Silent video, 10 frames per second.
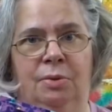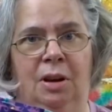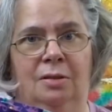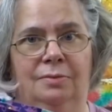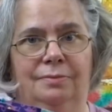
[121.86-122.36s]

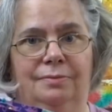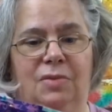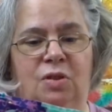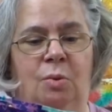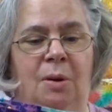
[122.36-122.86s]
rail
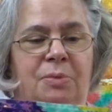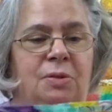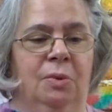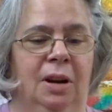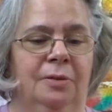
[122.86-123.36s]
swap as
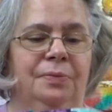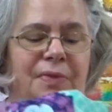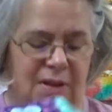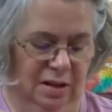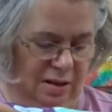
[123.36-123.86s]
well.
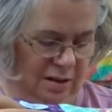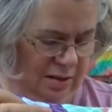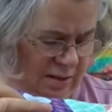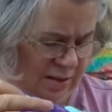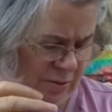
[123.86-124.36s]

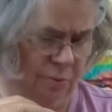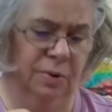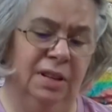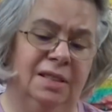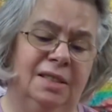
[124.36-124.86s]
So
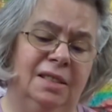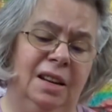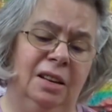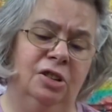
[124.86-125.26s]
let's see,